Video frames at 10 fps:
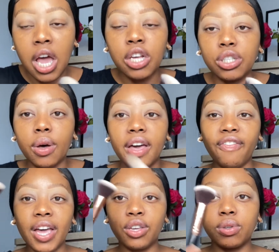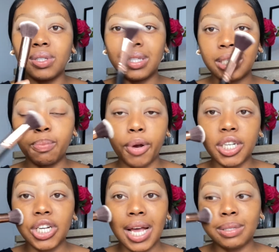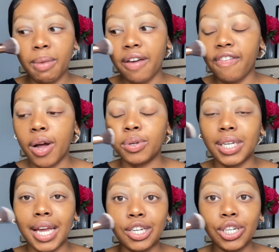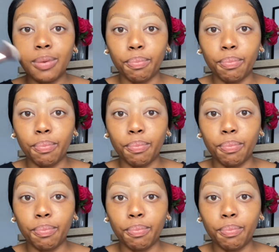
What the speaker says: So if I use this brush as my foundation